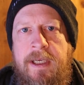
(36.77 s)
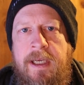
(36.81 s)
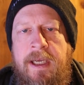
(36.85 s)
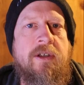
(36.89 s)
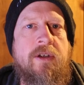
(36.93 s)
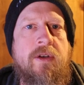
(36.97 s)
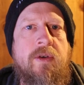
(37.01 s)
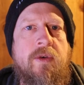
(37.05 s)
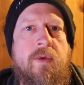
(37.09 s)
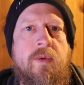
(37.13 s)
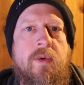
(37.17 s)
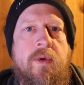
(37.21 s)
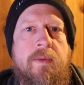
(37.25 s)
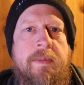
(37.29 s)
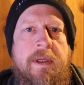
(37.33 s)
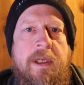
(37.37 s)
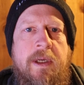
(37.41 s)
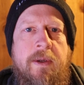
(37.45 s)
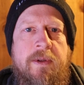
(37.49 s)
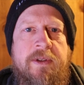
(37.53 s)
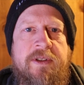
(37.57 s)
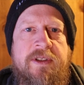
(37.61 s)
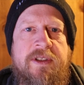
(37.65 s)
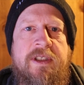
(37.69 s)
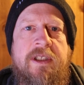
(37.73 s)
You will be
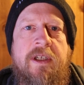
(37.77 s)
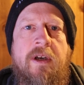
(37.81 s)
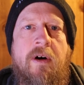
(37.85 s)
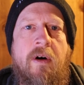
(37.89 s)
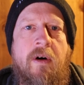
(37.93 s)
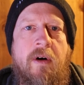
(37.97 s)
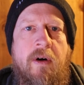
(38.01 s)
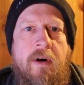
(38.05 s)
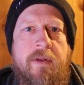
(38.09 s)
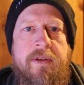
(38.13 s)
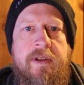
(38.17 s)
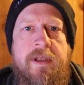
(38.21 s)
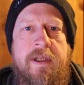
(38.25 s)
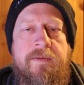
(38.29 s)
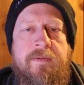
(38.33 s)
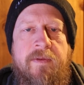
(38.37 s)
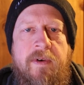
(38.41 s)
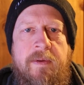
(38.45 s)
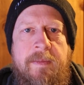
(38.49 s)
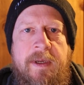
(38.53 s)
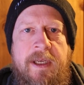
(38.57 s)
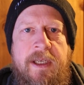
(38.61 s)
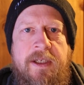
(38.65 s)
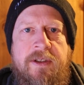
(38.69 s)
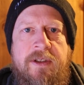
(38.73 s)
able to see all the
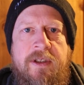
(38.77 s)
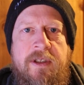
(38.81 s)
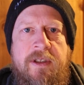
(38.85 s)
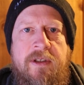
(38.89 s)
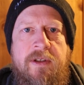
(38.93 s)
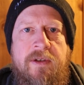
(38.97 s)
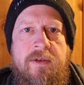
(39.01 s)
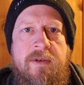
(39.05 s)
information